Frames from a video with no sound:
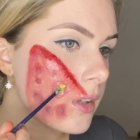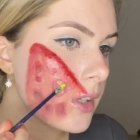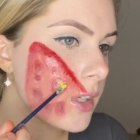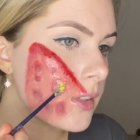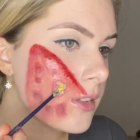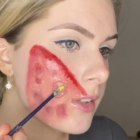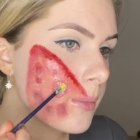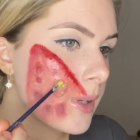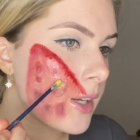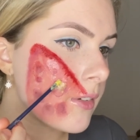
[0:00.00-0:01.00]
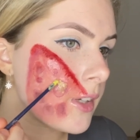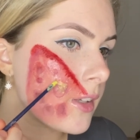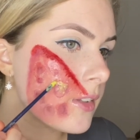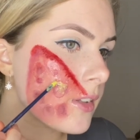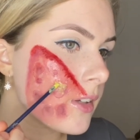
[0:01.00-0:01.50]
in some
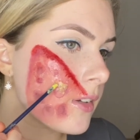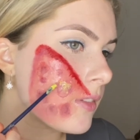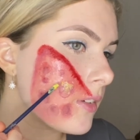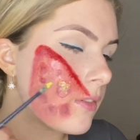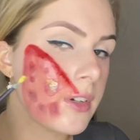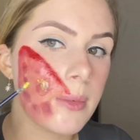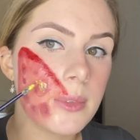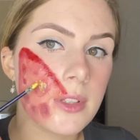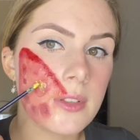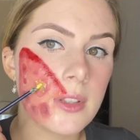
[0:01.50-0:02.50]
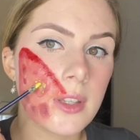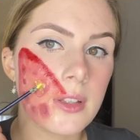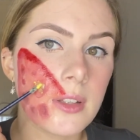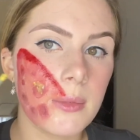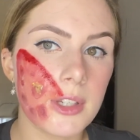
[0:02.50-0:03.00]
areas of the ripped skin
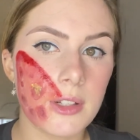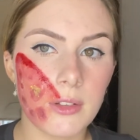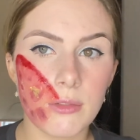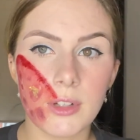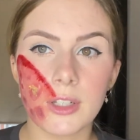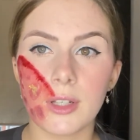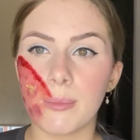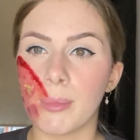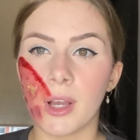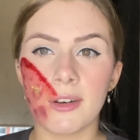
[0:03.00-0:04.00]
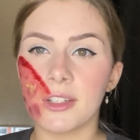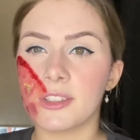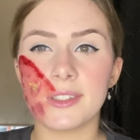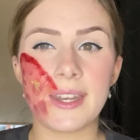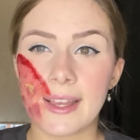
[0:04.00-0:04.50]
to make it look really burnt and
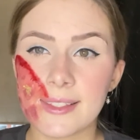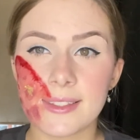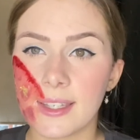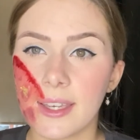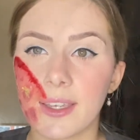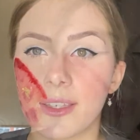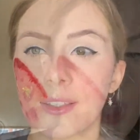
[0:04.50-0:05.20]
just nasty.